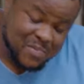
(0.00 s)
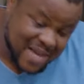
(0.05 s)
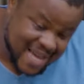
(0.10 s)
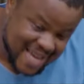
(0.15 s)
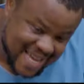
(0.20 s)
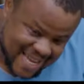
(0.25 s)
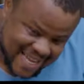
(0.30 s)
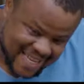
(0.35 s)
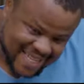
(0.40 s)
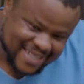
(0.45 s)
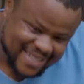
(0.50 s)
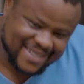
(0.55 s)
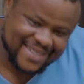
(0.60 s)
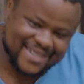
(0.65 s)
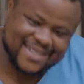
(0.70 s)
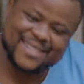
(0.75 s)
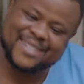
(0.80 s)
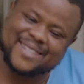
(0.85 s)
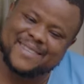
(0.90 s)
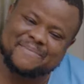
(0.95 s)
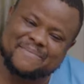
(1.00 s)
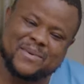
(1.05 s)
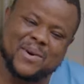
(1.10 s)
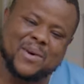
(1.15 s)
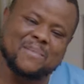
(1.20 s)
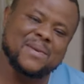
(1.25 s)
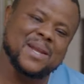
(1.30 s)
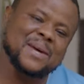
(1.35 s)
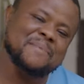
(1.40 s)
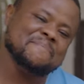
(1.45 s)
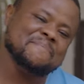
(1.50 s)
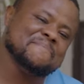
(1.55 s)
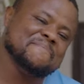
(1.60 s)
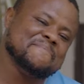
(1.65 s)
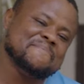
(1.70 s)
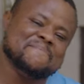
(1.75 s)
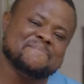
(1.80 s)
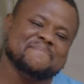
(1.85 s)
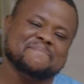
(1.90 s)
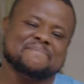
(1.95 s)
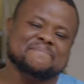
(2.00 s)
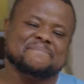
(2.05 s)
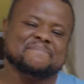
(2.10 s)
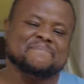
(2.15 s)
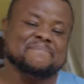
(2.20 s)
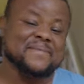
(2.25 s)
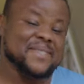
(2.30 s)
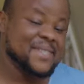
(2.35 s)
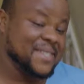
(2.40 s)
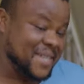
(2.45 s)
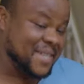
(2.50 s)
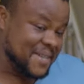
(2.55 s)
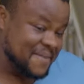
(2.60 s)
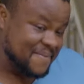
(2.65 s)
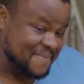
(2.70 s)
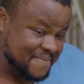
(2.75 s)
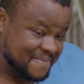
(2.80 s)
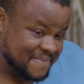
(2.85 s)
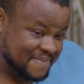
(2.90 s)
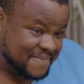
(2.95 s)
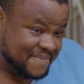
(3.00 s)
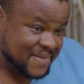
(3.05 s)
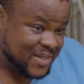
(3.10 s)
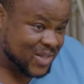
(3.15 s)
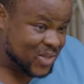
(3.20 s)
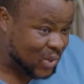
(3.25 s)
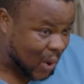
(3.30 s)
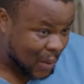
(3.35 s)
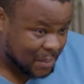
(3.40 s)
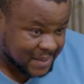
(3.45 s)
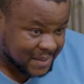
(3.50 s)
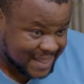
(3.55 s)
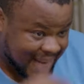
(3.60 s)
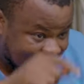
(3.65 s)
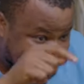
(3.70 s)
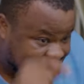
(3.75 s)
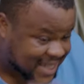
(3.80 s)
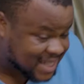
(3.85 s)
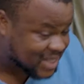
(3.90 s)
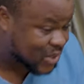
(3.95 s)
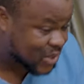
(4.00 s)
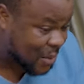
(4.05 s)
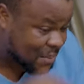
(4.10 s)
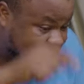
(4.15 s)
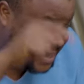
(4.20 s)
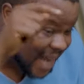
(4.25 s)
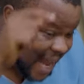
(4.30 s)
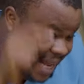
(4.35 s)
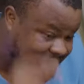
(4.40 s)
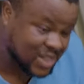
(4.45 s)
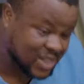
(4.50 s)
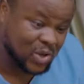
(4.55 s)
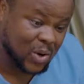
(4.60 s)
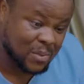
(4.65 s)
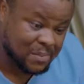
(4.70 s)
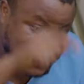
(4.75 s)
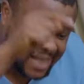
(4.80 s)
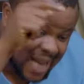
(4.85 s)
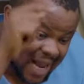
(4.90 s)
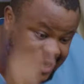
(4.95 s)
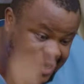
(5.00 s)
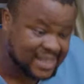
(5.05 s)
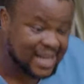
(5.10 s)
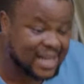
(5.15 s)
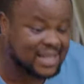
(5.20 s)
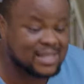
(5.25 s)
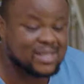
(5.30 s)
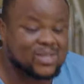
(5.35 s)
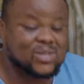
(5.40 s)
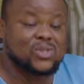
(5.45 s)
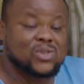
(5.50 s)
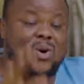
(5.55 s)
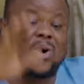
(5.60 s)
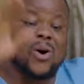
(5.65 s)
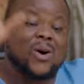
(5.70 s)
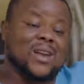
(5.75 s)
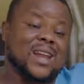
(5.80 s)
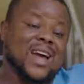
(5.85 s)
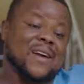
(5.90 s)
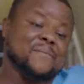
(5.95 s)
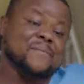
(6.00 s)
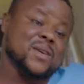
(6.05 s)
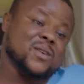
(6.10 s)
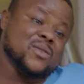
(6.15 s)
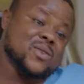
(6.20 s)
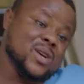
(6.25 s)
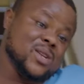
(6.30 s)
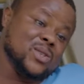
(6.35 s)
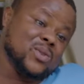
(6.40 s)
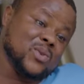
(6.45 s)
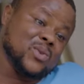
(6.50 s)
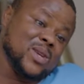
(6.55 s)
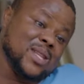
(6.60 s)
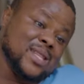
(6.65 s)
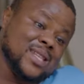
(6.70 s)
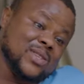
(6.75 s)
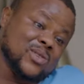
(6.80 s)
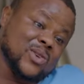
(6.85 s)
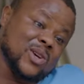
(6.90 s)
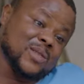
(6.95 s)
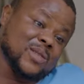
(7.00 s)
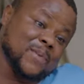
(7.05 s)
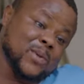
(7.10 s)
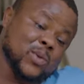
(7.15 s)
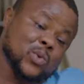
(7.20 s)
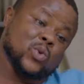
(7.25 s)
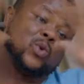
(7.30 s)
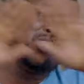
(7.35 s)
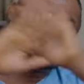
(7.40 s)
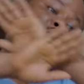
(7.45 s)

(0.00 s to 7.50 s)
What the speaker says: me, problem. You see? Some charge. That is all I've been going through in this hospital.